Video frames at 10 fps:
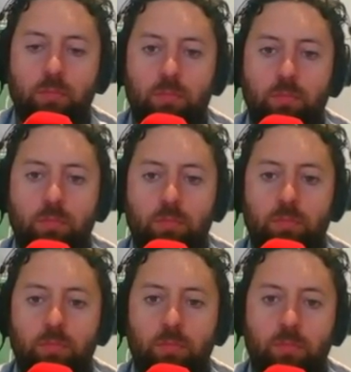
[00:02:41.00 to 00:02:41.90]

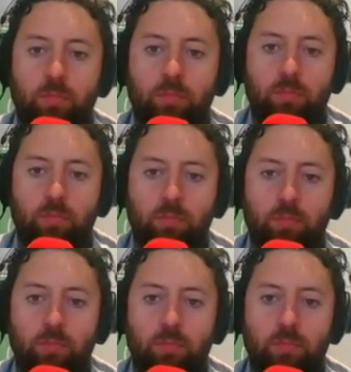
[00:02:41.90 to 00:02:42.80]

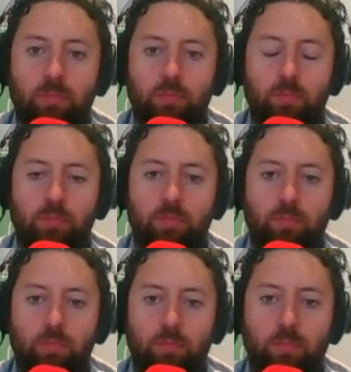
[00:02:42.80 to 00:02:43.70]

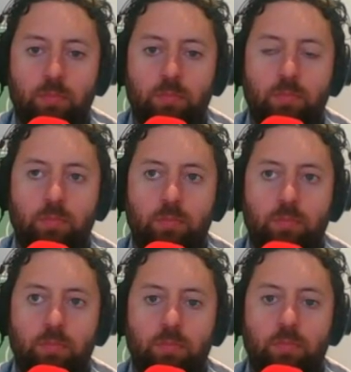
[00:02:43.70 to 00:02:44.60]

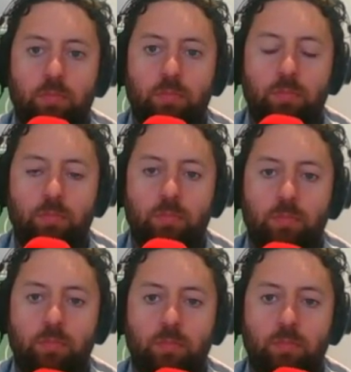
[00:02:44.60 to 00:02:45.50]

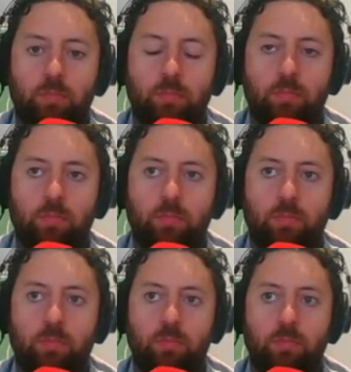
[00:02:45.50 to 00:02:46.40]

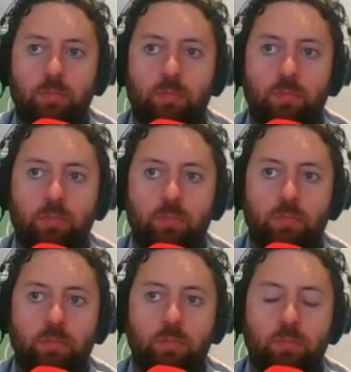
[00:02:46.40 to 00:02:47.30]

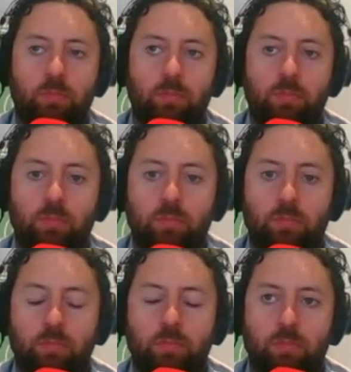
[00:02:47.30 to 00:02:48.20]

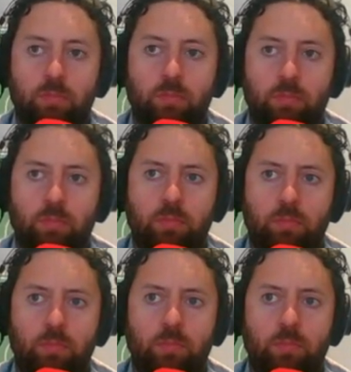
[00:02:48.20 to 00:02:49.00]
The person shown says nothing.